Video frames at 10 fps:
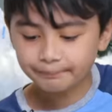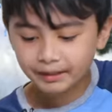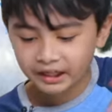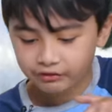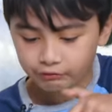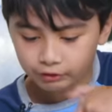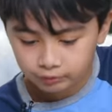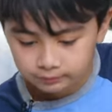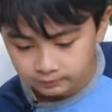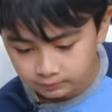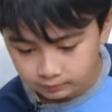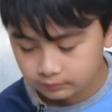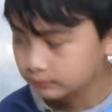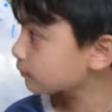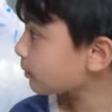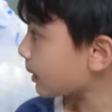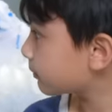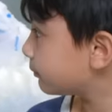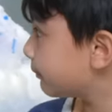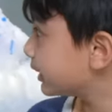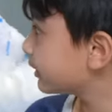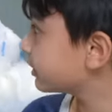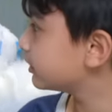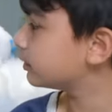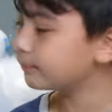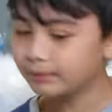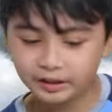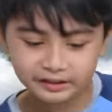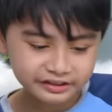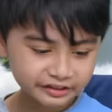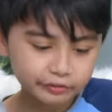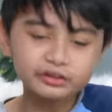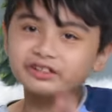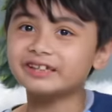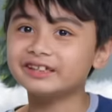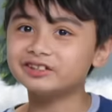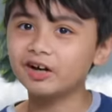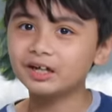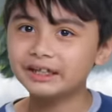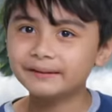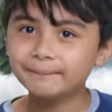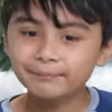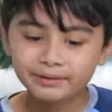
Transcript: to bite through. But it still looks like the drawing.